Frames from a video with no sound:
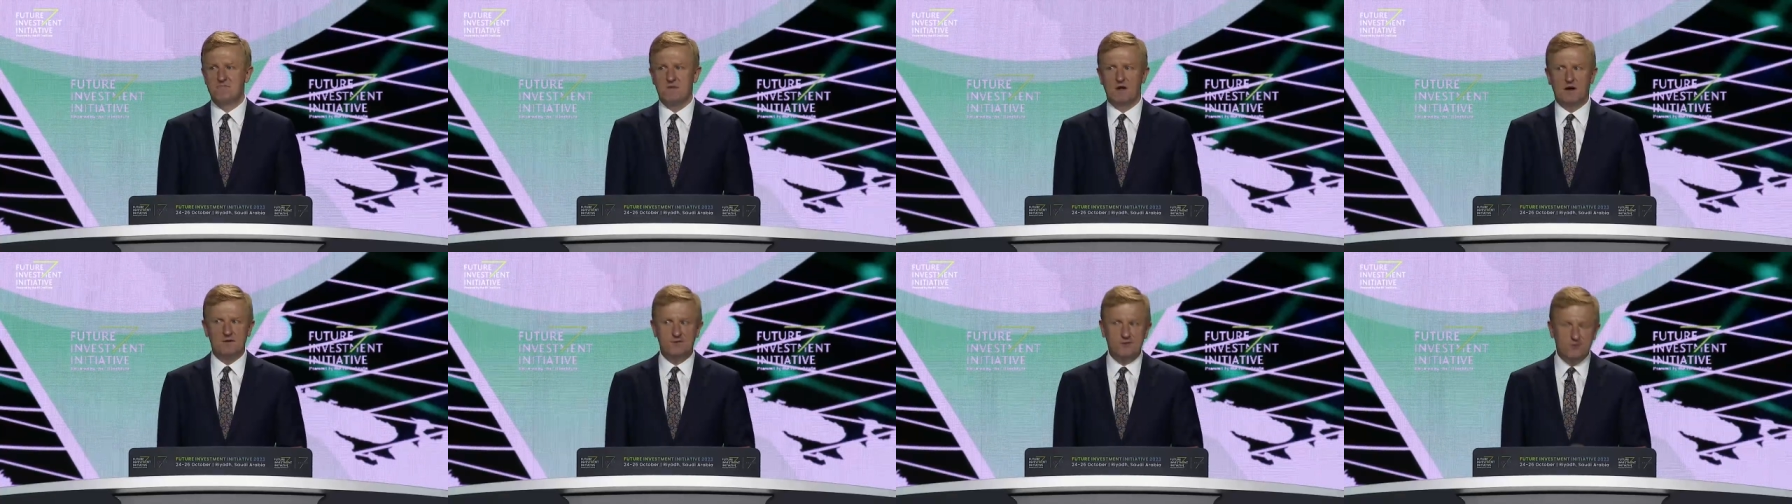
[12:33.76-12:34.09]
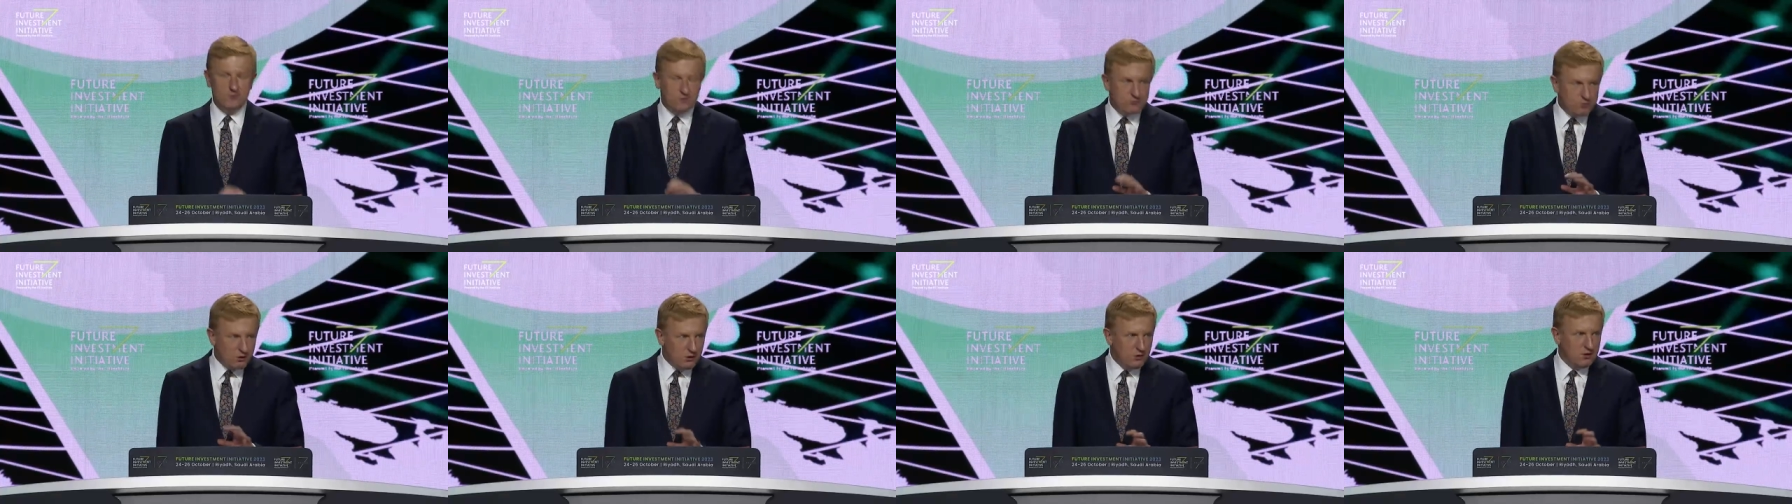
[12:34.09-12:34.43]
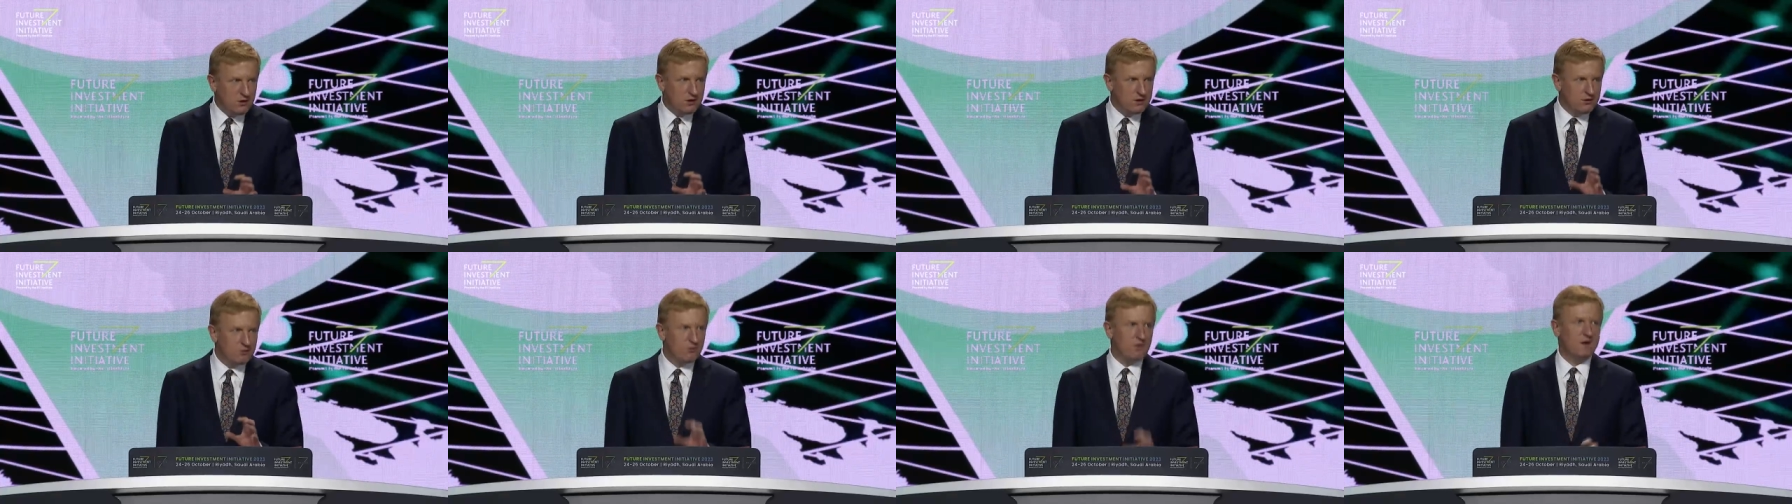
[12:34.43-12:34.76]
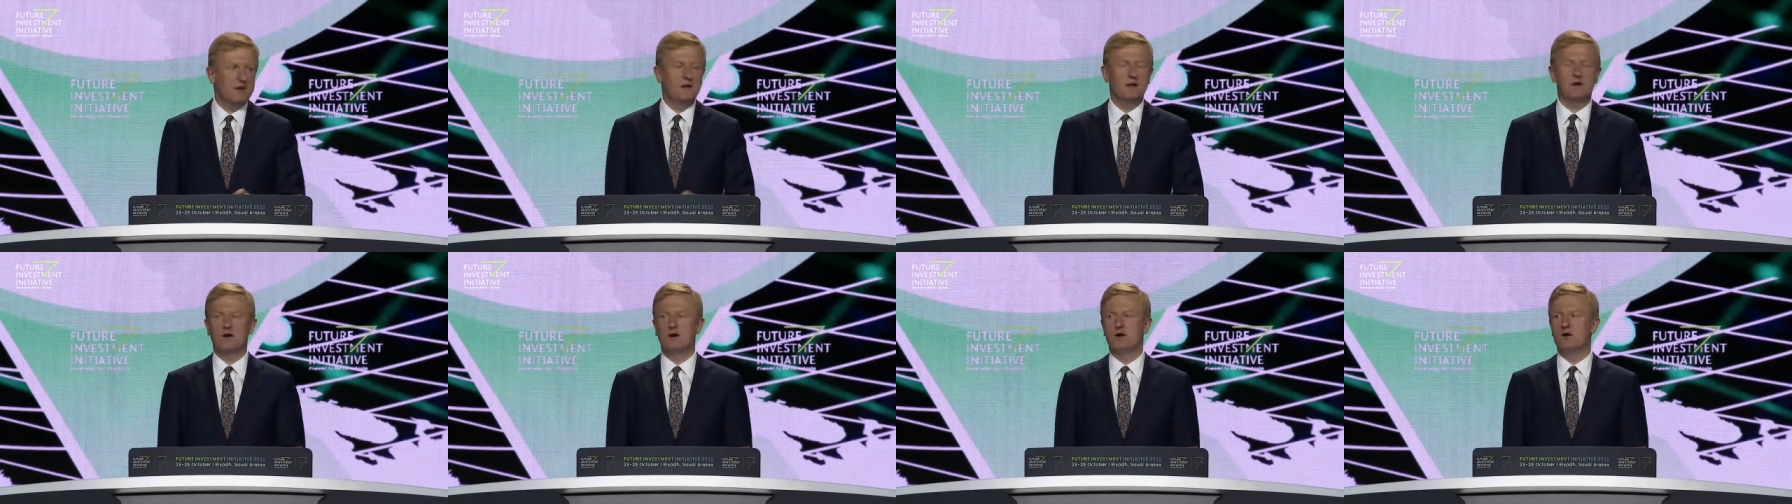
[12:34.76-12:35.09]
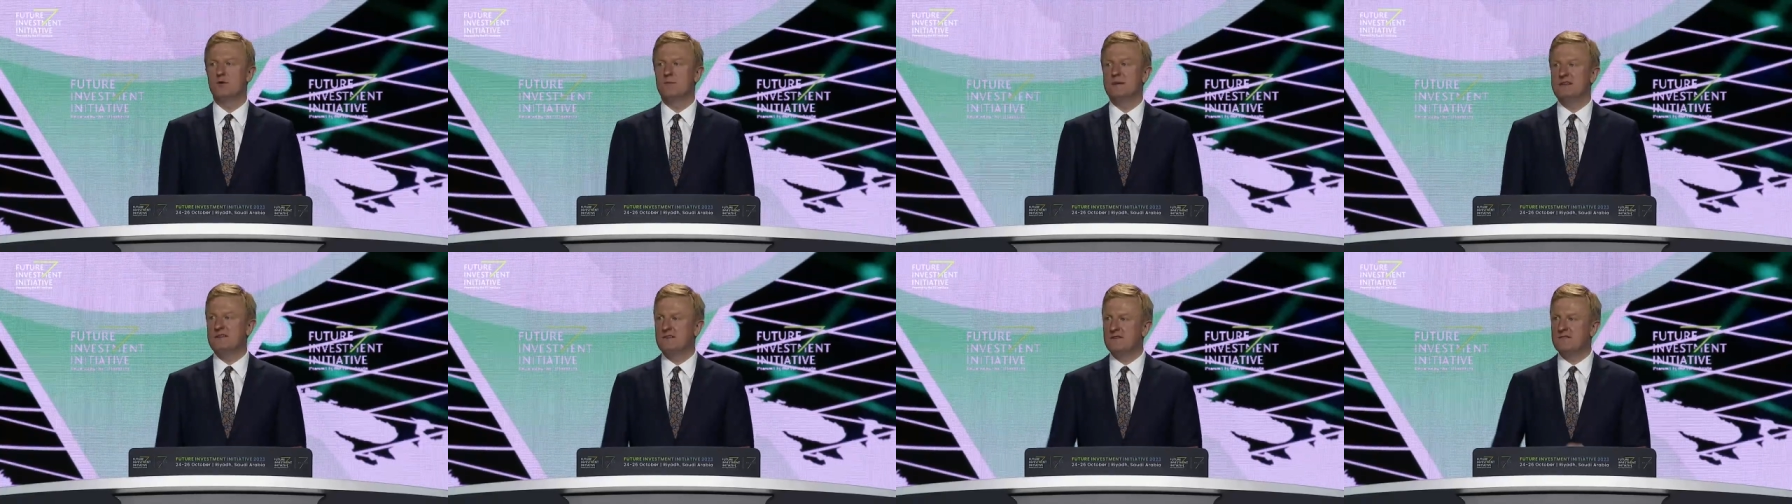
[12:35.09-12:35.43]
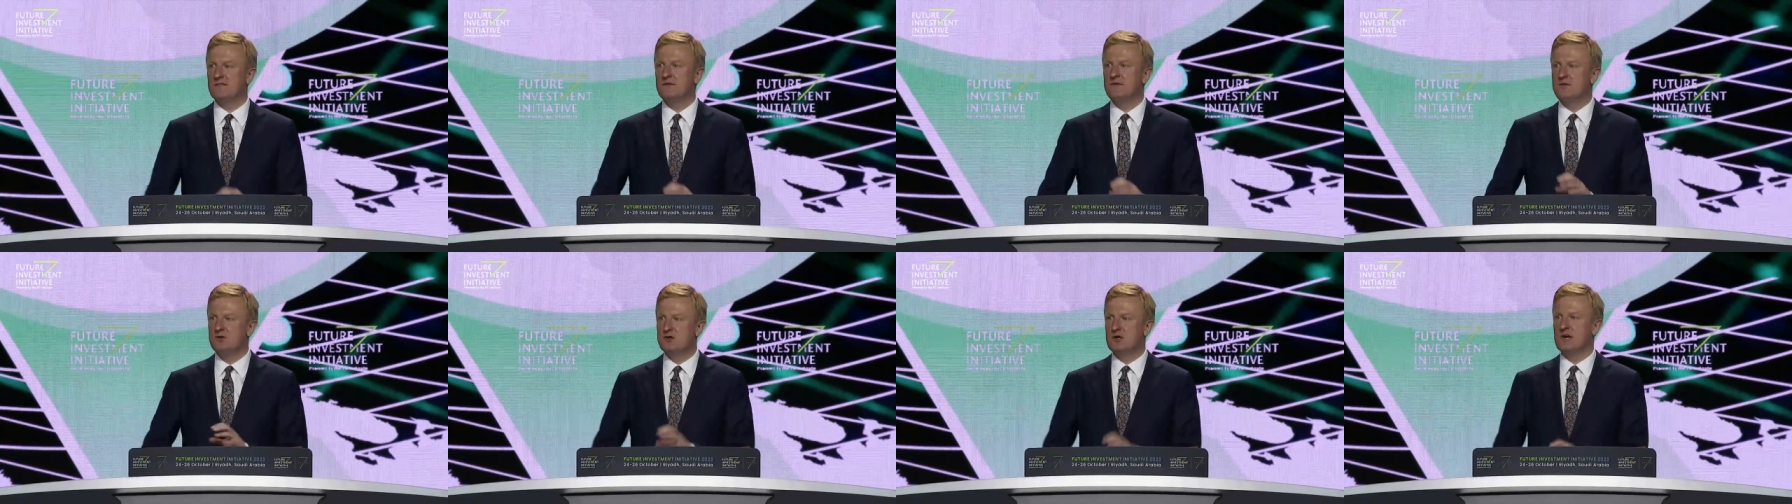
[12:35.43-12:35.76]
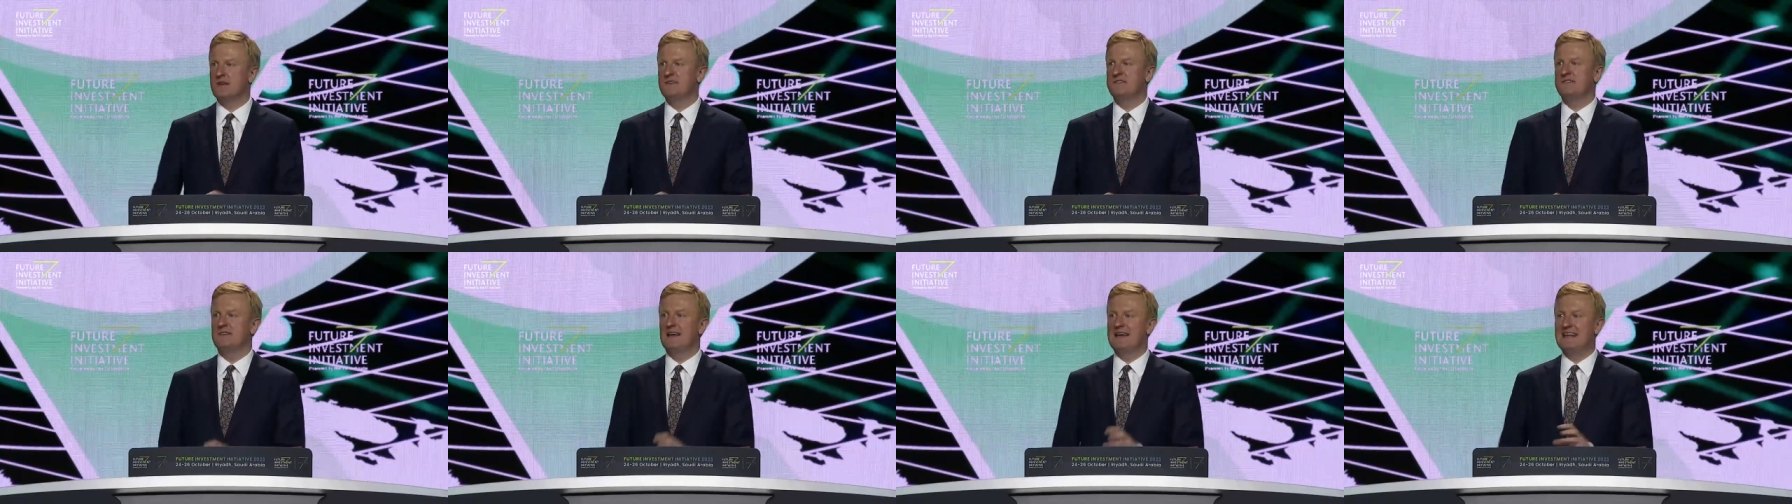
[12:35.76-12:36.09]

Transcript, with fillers: A strong and growing economy doesn't just